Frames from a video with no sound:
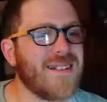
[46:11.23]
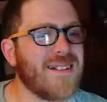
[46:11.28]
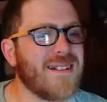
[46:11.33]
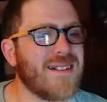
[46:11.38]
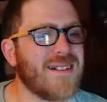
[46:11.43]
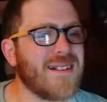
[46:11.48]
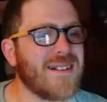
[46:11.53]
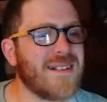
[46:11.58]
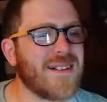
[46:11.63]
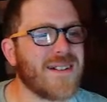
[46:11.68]

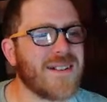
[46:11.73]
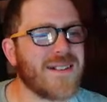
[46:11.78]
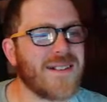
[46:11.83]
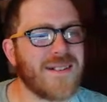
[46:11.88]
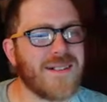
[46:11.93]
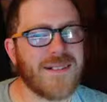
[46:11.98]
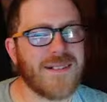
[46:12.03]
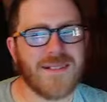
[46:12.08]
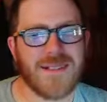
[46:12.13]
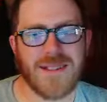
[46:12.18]

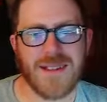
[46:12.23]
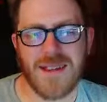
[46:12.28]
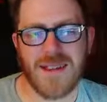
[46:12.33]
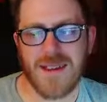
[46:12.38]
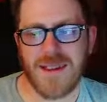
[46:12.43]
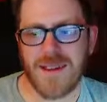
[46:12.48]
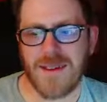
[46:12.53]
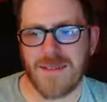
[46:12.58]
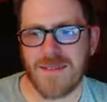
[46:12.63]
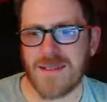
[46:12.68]
Oh
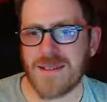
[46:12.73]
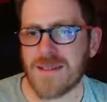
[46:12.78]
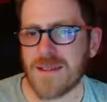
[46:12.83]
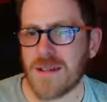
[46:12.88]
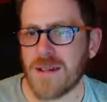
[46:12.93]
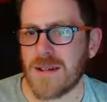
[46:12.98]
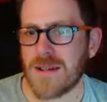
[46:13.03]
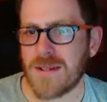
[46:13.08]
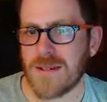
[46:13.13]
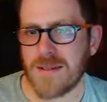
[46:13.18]
dear, that's
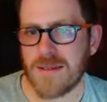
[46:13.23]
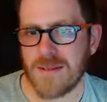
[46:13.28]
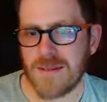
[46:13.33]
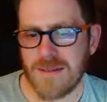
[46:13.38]
good.